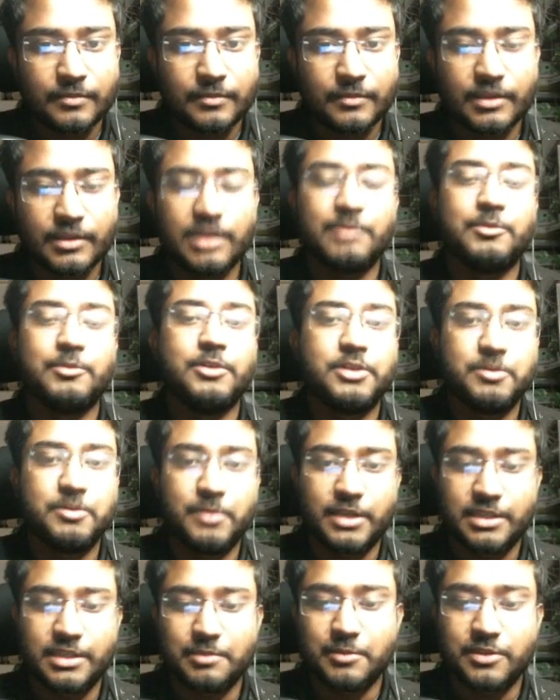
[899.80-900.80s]
I'm going to
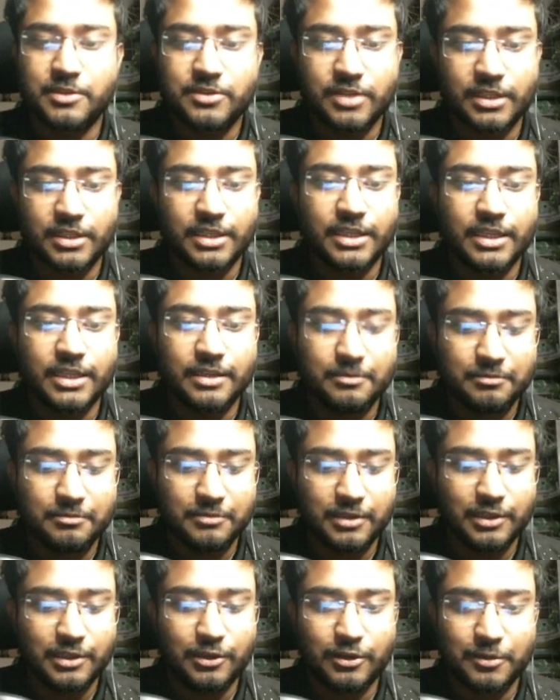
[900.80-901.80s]
make the mistake again a lot